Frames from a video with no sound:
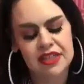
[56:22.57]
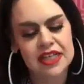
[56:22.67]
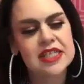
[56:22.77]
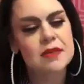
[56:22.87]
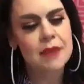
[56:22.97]

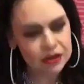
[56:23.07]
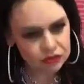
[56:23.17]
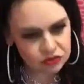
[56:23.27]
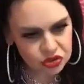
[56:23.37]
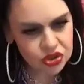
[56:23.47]
It is
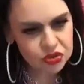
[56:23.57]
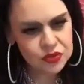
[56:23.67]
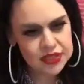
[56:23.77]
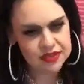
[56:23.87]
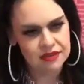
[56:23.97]
about
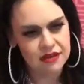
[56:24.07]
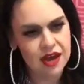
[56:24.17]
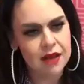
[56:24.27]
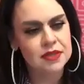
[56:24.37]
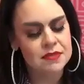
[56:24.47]
choosing
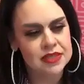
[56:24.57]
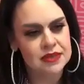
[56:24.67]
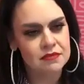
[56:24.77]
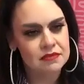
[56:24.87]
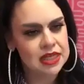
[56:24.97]
optimism.